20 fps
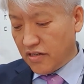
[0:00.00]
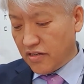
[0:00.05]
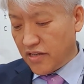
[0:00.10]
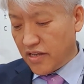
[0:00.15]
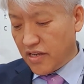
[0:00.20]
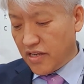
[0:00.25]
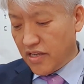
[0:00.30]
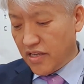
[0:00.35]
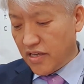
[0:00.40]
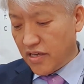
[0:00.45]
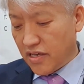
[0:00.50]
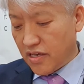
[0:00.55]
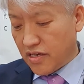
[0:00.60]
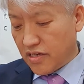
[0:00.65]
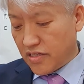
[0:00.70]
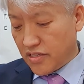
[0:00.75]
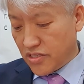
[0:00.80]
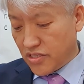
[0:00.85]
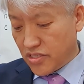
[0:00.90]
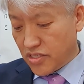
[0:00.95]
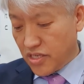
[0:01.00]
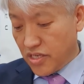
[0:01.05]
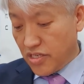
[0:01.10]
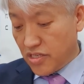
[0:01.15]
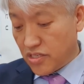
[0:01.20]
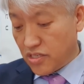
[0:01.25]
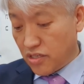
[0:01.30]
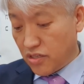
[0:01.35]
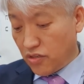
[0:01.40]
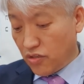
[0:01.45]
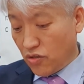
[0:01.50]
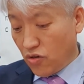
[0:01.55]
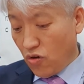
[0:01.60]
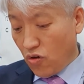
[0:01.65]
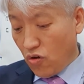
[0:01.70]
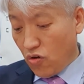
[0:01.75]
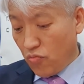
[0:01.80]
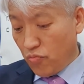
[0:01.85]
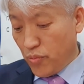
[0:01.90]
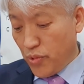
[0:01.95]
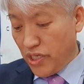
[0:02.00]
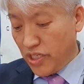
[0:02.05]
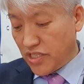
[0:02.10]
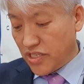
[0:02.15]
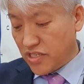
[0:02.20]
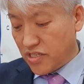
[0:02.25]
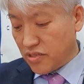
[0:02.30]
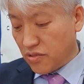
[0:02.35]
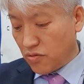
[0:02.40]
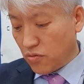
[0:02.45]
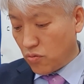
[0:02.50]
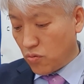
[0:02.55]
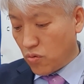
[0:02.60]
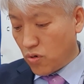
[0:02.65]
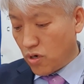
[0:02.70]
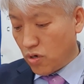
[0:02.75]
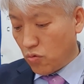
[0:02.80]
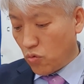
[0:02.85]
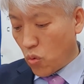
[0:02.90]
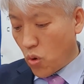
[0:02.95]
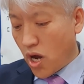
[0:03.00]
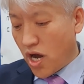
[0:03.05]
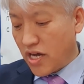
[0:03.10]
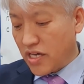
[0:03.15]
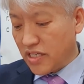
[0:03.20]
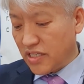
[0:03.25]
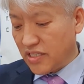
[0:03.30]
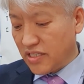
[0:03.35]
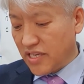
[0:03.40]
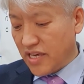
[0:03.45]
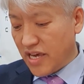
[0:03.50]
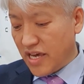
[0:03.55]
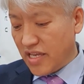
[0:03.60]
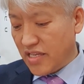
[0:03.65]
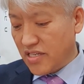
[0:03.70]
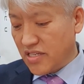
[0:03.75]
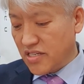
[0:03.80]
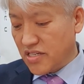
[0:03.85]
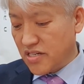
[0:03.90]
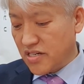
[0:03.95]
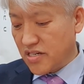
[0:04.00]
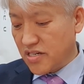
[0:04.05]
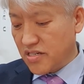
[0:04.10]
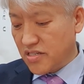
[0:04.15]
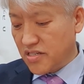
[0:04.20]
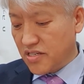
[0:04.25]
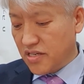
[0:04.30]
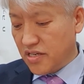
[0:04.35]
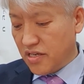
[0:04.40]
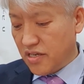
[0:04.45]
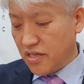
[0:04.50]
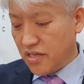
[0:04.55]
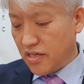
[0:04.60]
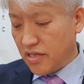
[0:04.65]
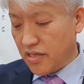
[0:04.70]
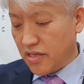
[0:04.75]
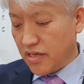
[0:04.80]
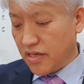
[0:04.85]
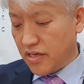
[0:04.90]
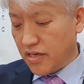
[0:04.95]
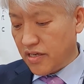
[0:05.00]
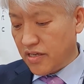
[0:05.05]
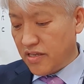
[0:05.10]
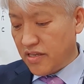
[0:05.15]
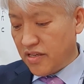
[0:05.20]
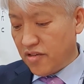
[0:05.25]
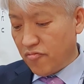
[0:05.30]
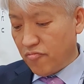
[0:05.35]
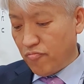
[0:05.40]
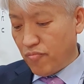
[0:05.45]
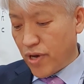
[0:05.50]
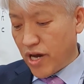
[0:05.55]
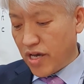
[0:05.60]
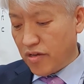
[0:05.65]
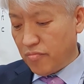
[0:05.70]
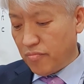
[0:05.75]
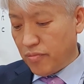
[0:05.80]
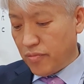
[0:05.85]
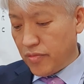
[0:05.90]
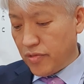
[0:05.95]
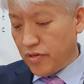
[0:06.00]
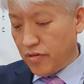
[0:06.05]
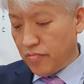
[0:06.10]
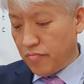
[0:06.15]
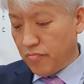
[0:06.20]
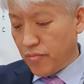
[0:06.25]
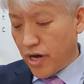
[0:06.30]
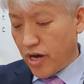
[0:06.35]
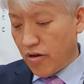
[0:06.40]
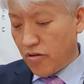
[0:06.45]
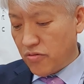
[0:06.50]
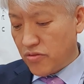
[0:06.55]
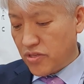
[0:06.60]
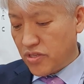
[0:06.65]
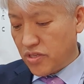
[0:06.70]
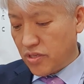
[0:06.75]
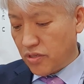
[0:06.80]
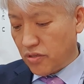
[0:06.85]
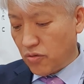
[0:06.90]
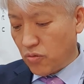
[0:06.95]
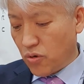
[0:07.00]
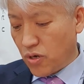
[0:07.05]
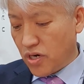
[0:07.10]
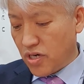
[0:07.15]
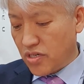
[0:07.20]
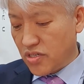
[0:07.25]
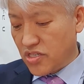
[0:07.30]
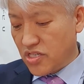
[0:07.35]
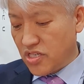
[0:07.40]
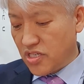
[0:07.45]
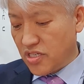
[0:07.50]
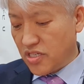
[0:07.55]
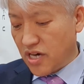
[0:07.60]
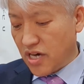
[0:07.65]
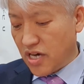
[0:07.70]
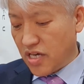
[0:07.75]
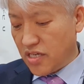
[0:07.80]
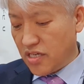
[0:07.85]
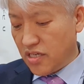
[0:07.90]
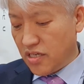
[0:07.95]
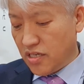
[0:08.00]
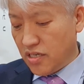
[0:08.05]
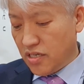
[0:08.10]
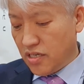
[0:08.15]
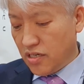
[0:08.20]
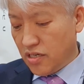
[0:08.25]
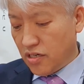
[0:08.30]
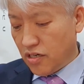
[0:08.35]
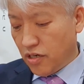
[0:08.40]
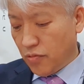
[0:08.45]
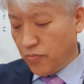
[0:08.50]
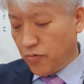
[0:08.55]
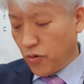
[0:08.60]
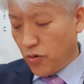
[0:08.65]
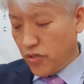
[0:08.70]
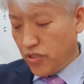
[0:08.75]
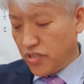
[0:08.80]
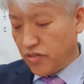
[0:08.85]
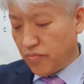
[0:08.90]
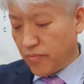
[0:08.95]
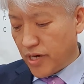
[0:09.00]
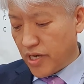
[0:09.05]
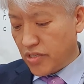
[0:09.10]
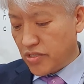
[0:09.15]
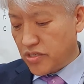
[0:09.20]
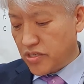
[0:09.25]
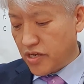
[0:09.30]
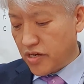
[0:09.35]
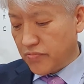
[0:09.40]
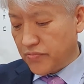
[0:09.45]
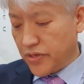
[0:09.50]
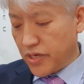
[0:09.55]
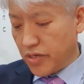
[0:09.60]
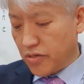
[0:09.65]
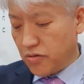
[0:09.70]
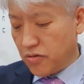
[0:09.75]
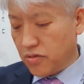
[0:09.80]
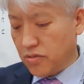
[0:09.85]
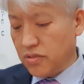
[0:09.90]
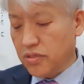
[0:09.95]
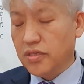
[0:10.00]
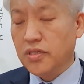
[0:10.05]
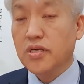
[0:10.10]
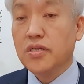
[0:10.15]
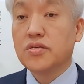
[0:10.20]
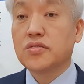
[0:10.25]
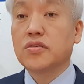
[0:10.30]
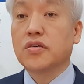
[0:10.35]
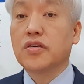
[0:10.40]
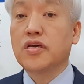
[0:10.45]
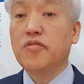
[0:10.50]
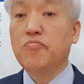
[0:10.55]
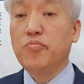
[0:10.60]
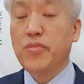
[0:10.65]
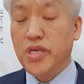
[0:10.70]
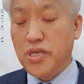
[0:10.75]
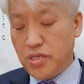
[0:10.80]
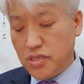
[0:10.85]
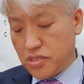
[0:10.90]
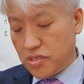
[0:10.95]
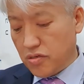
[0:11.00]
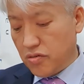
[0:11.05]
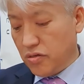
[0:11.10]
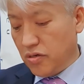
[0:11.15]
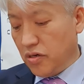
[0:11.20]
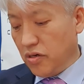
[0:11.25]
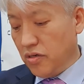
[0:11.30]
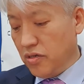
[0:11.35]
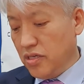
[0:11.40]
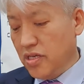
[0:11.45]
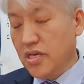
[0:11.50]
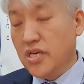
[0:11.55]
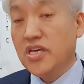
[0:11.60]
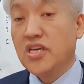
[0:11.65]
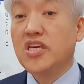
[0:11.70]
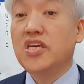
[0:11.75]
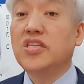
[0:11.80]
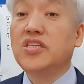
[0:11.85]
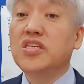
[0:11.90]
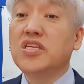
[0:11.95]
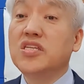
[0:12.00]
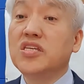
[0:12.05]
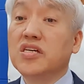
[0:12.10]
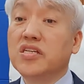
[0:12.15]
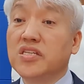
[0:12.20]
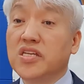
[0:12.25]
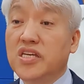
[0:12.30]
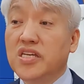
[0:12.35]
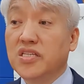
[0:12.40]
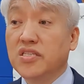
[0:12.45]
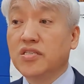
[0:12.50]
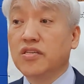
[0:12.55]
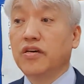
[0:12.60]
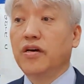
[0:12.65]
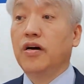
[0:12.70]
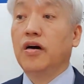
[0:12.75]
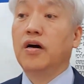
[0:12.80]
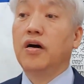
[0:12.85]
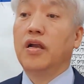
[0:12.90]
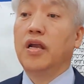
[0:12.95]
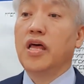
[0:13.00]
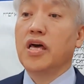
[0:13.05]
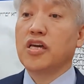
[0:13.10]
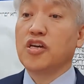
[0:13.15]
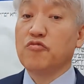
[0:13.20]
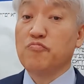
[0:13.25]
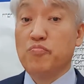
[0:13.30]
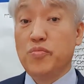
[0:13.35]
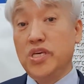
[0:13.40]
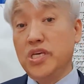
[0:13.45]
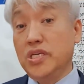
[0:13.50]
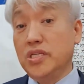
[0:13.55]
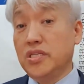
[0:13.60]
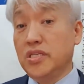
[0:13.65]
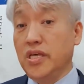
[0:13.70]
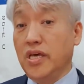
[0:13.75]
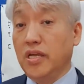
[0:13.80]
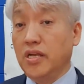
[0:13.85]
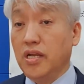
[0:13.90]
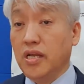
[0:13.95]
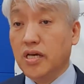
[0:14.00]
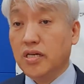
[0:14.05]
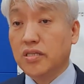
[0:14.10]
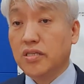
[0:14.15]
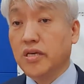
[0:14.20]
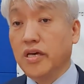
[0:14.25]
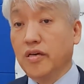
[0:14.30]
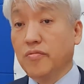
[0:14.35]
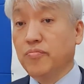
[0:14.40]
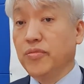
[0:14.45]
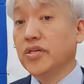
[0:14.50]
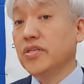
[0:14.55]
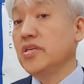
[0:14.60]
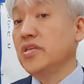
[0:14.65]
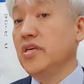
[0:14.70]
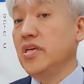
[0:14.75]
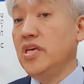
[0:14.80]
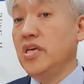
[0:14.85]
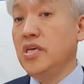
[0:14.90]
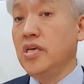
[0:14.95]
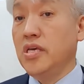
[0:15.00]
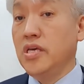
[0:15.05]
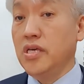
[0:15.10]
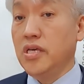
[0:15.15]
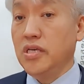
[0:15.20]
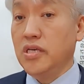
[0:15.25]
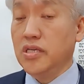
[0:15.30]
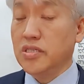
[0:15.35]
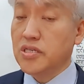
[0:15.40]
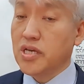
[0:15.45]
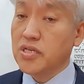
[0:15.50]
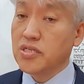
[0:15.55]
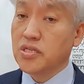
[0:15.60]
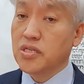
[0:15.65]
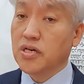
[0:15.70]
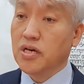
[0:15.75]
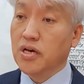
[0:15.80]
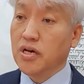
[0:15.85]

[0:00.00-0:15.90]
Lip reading: delicacies, no meat or wine entered my mouth, nor did I appoint myself at all. So it means, you know, he didn't eat like meat and like that, but he just